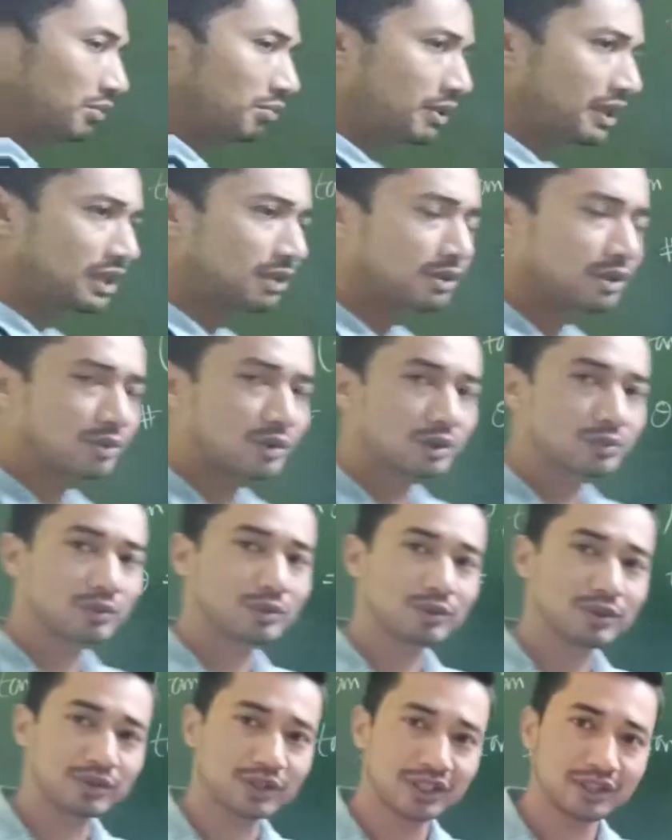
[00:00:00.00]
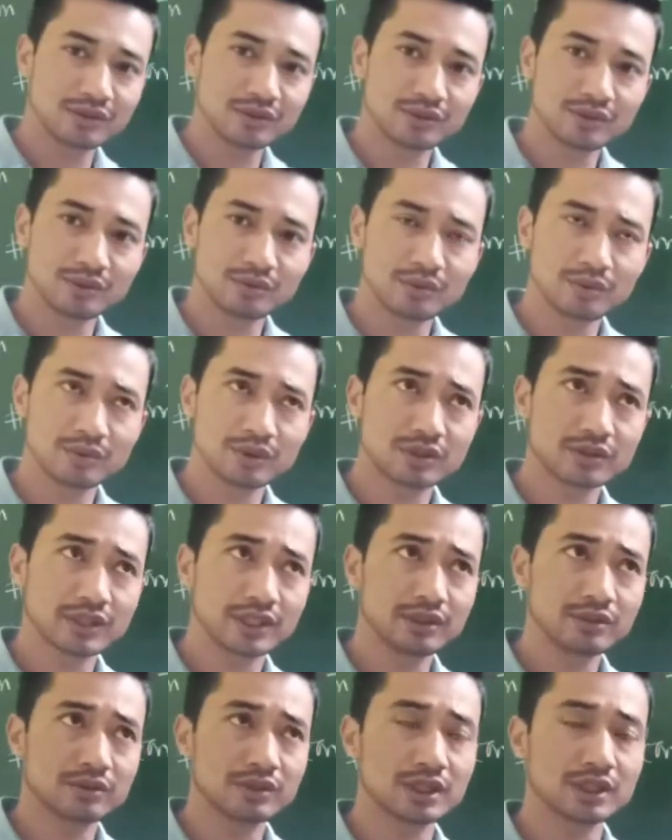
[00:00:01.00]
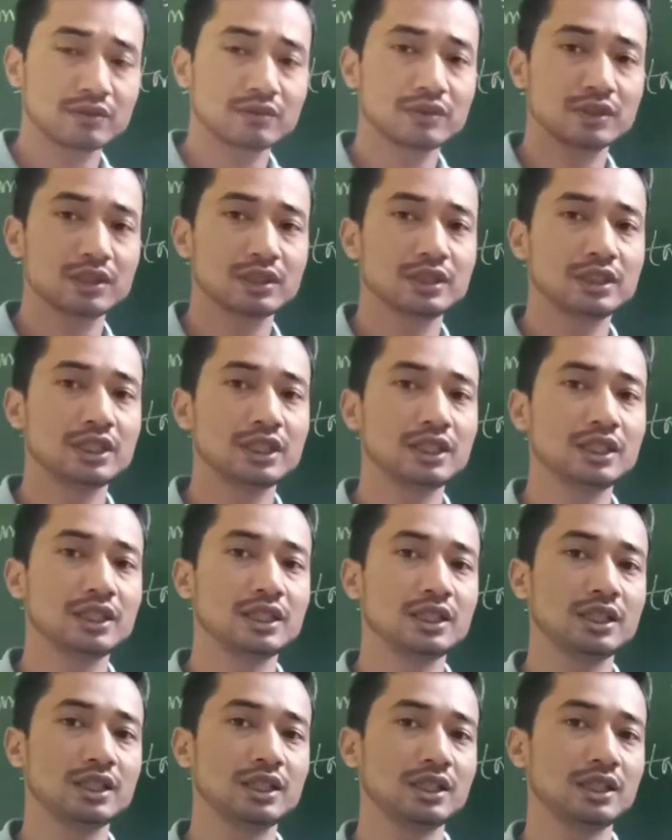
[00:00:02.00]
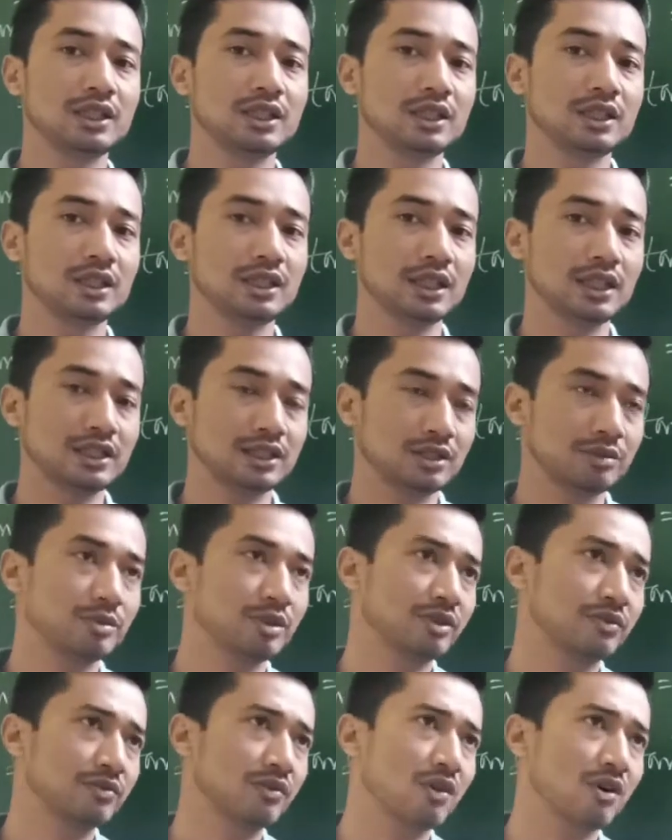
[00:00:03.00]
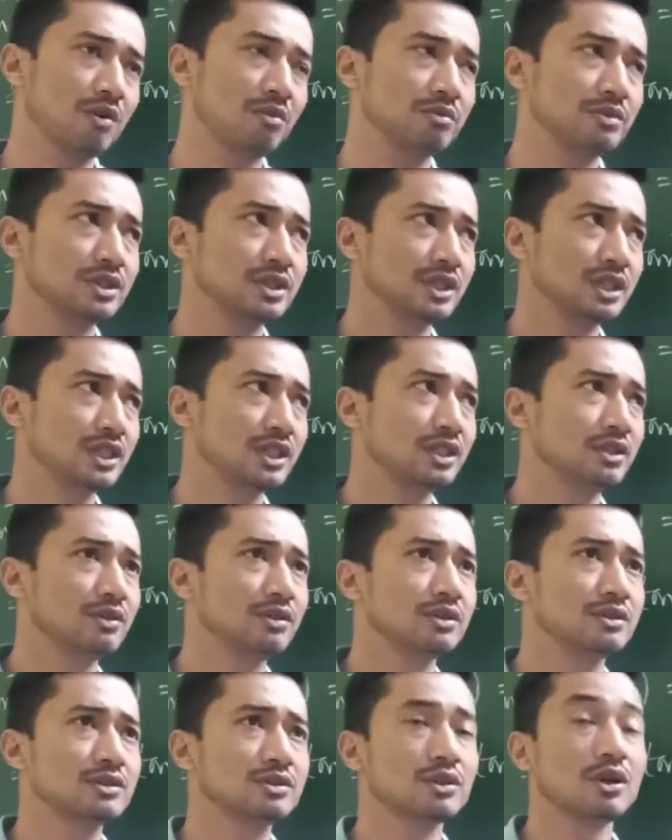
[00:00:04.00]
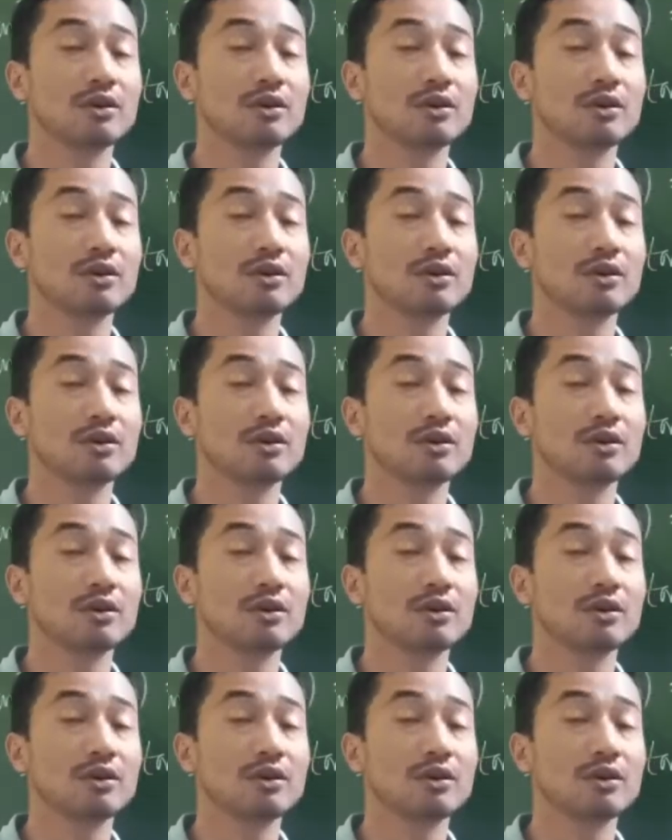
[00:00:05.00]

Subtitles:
by the way, what we were trying to do, we were trying to convert the algebraic form z equal to,